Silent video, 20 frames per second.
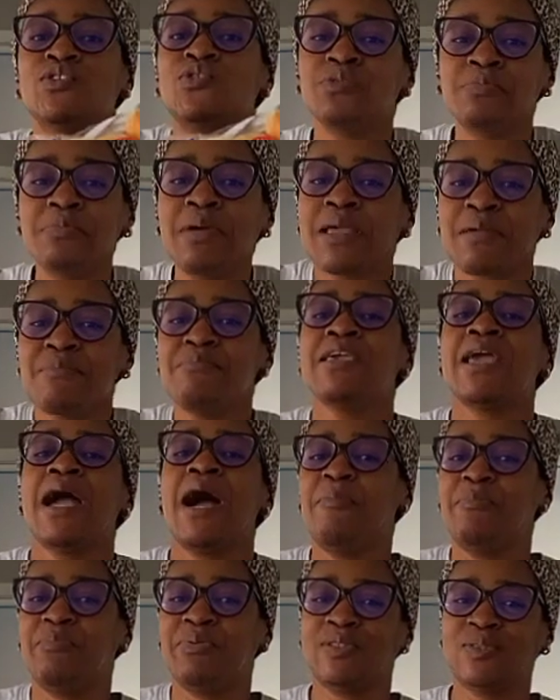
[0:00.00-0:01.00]
make me
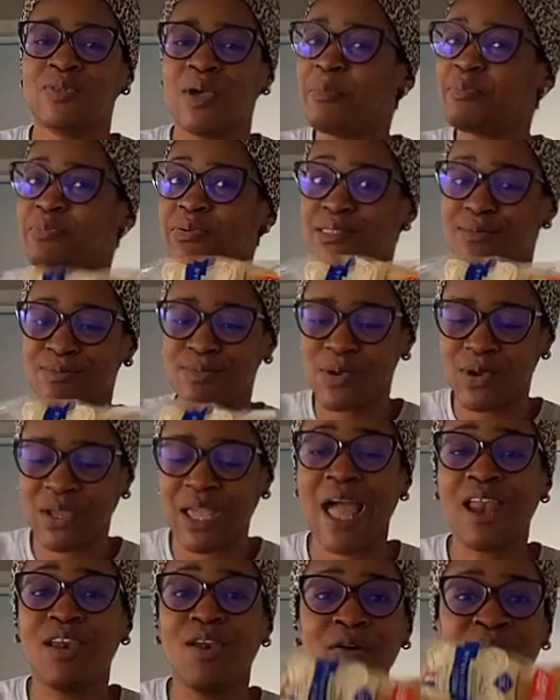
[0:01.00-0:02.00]
happy. So
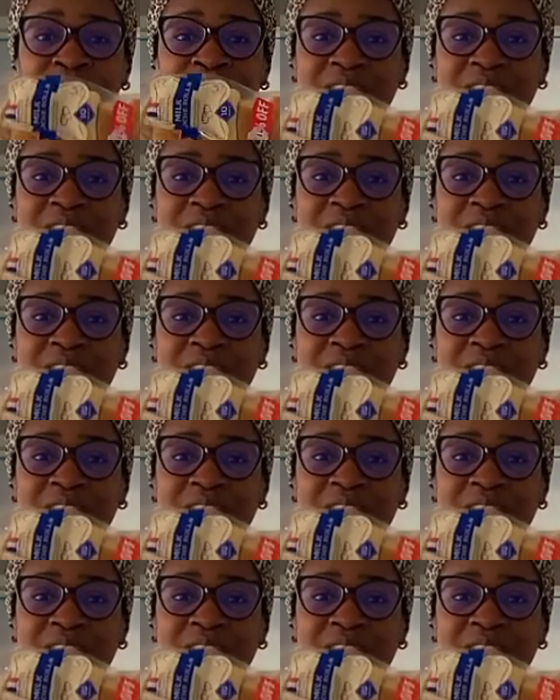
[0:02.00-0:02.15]
I love